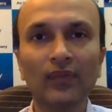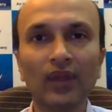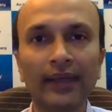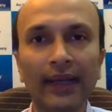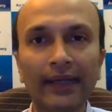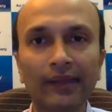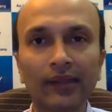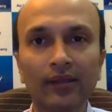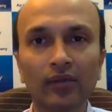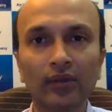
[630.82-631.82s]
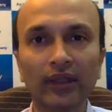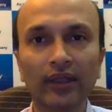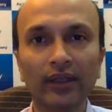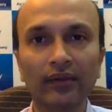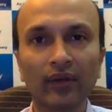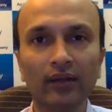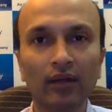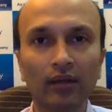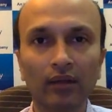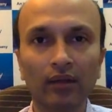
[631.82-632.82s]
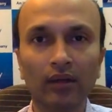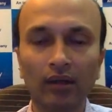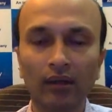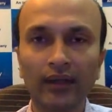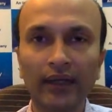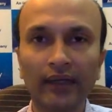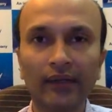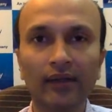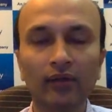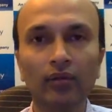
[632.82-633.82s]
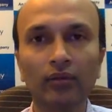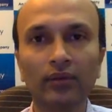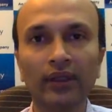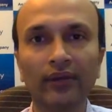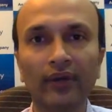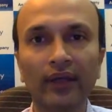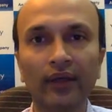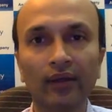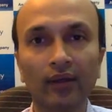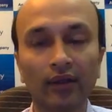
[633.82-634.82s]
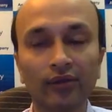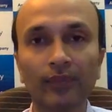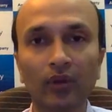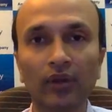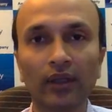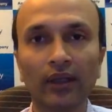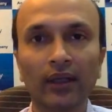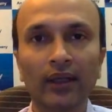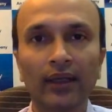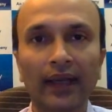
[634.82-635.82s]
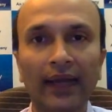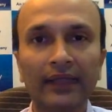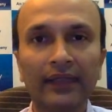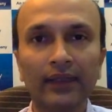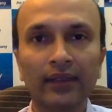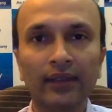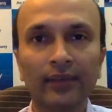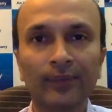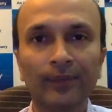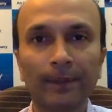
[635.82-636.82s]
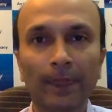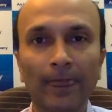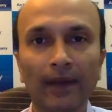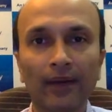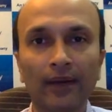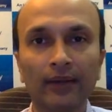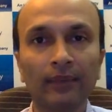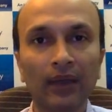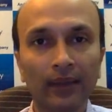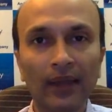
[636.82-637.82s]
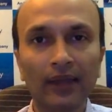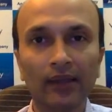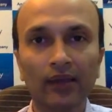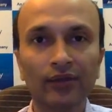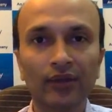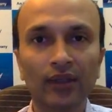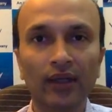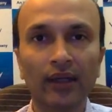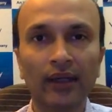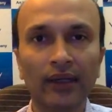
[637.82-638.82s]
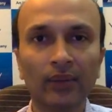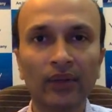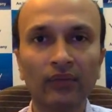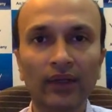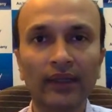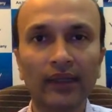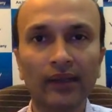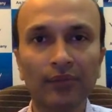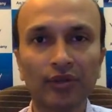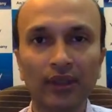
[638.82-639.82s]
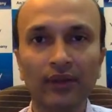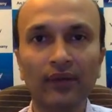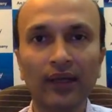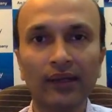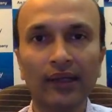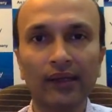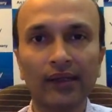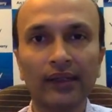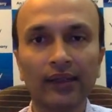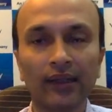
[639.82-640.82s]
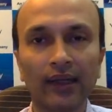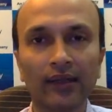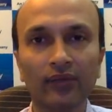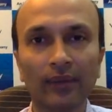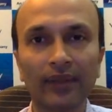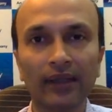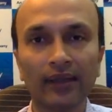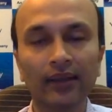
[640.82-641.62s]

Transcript: Get access to the intraday calls or get access to the trading research report. And the multi-bagger research has been working exceptionally well, as I said in the last webinar.